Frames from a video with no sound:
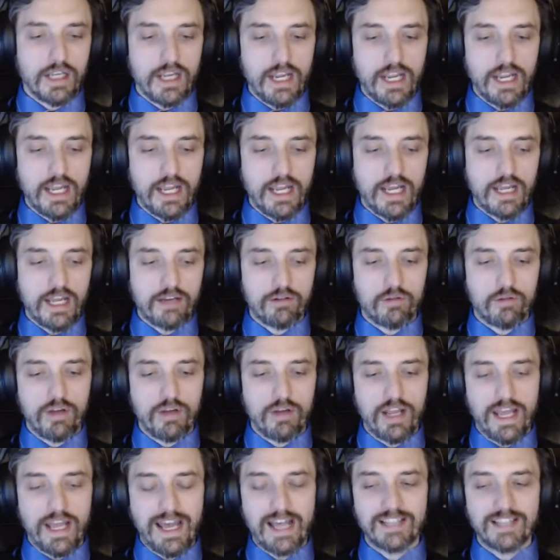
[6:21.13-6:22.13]
And
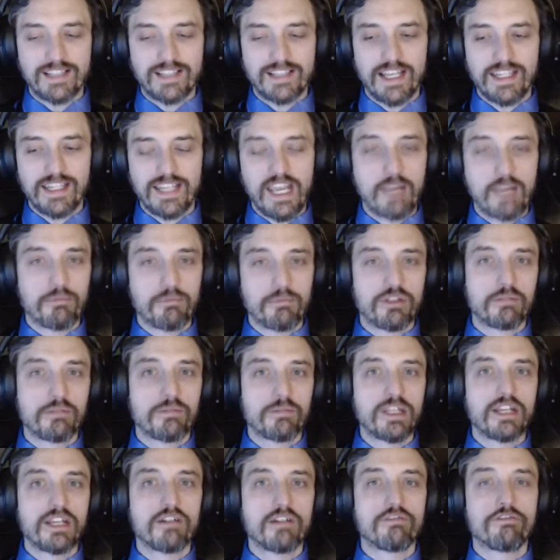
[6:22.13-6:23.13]
as I came to
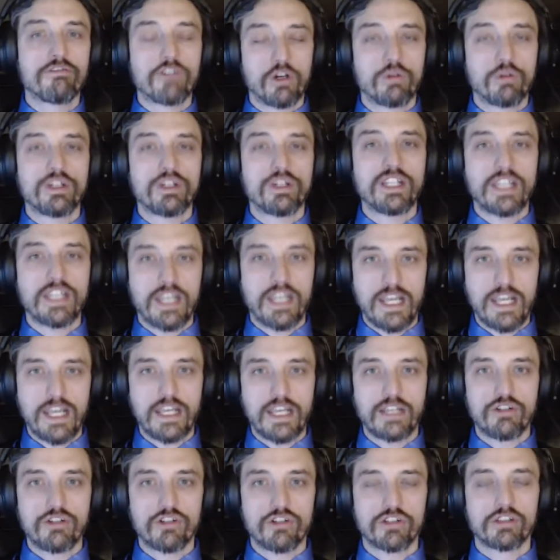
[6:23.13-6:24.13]
be a voting
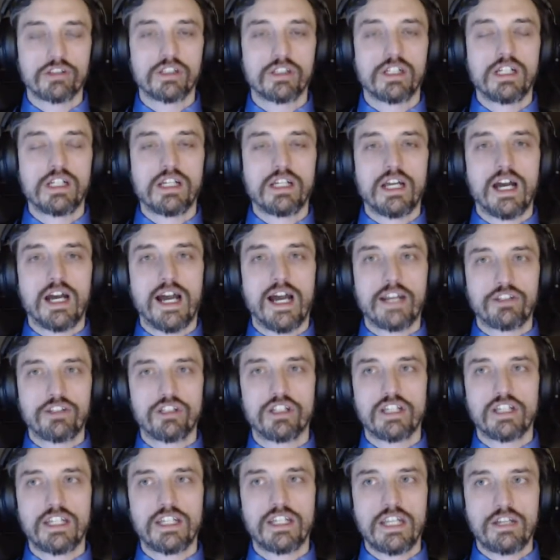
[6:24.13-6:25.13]
age, I
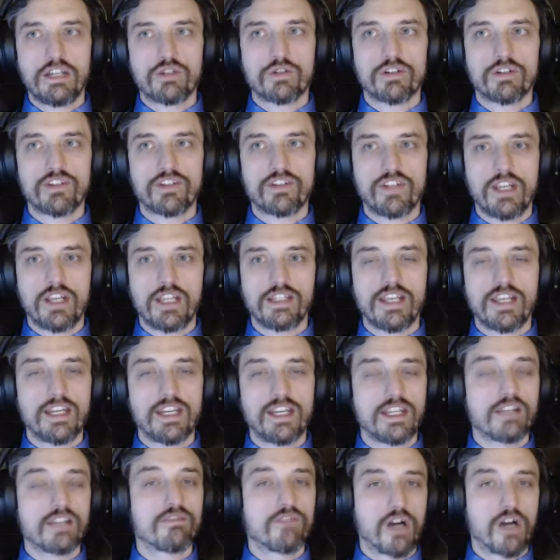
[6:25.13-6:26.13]
took an interest in
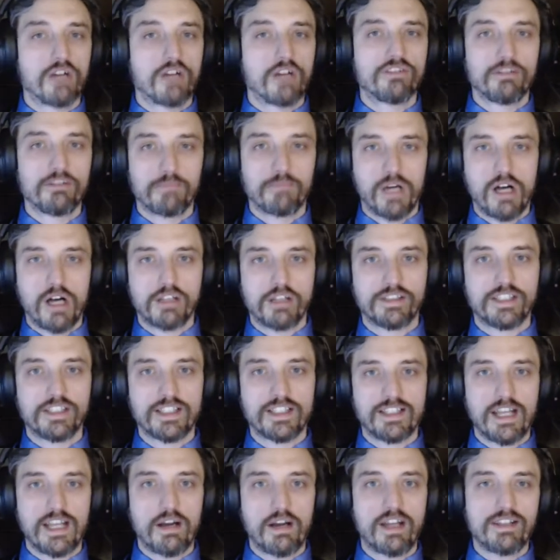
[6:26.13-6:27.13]
getting involved in
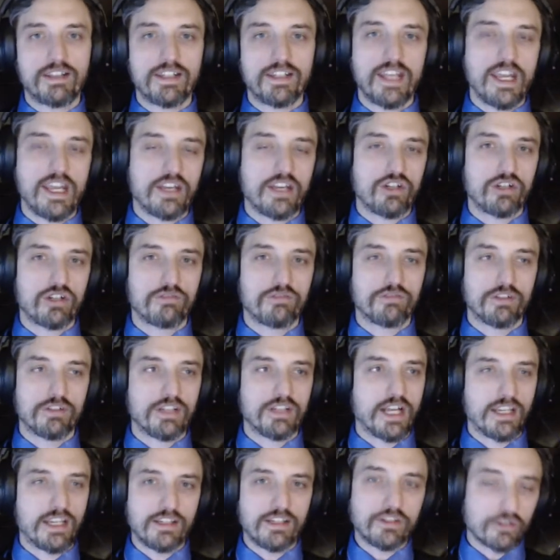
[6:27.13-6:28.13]
politics. Now, at the age of
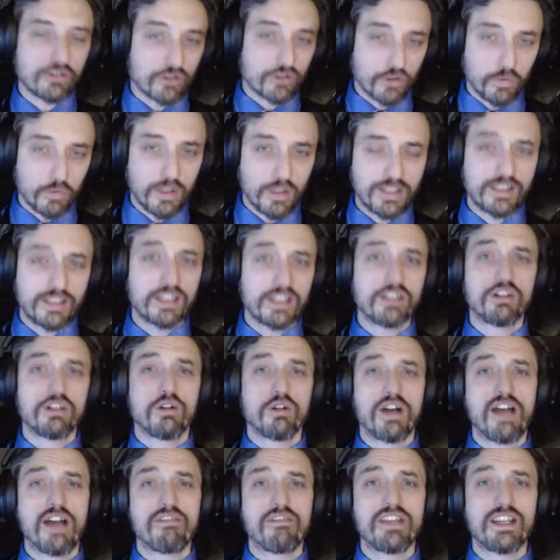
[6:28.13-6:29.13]
19 or 20, you
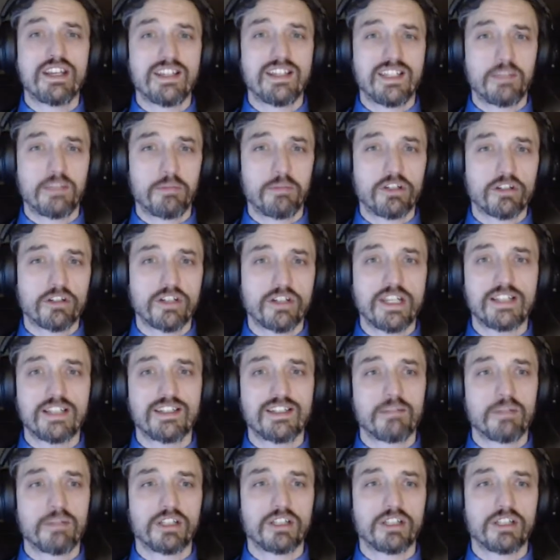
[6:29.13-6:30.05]
don't have the experience to be